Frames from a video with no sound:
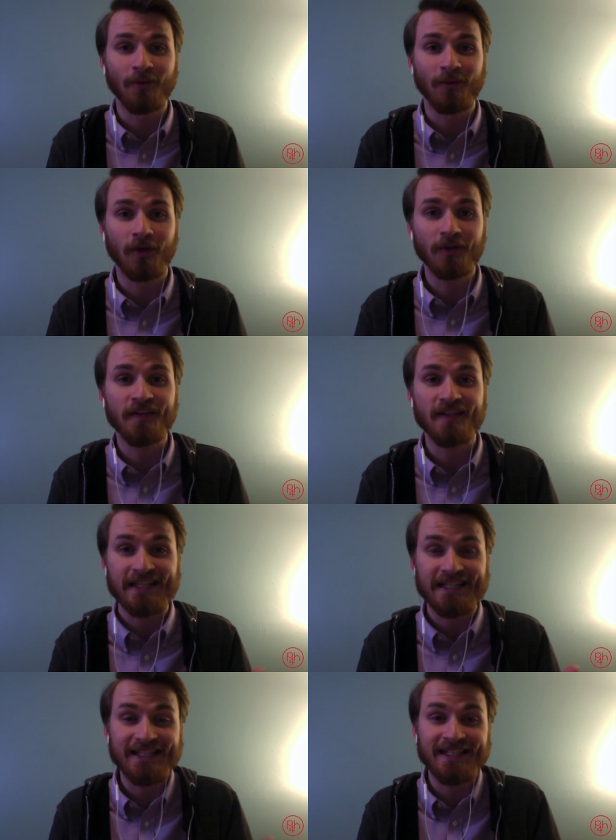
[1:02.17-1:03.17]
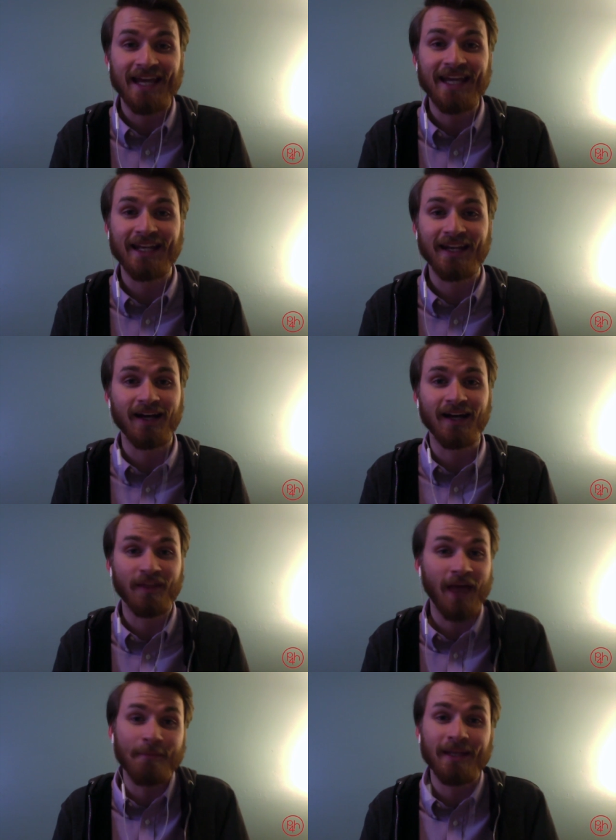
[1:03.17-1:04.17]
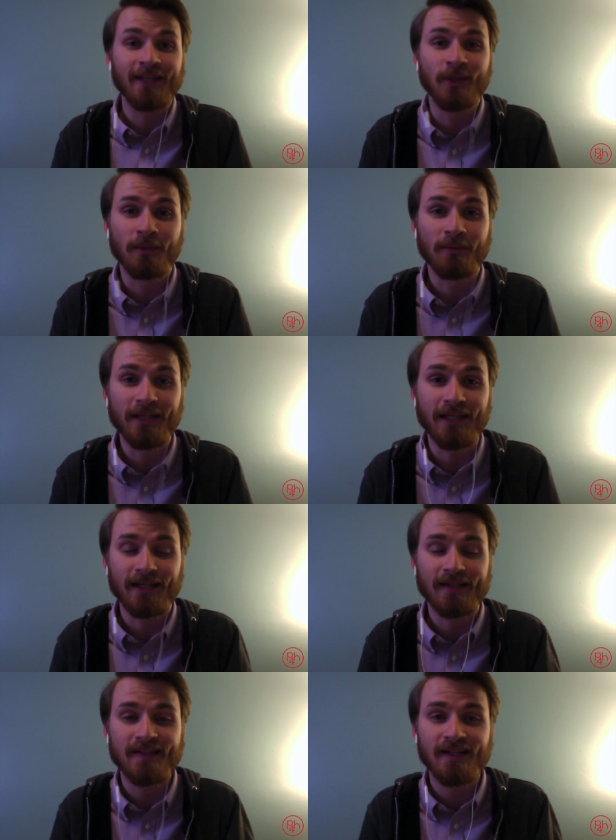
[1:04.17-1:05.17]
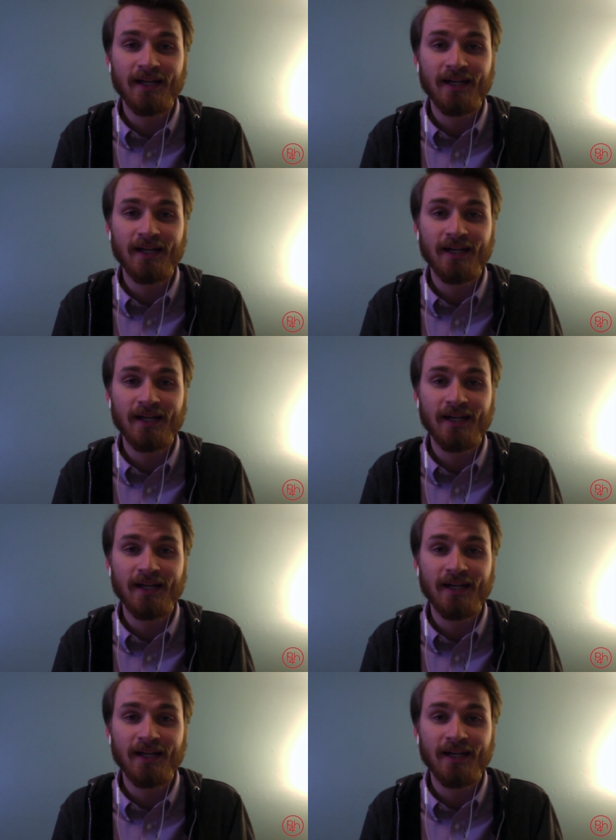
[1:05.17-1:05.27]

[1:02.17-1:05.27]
world to sustain that many human beings.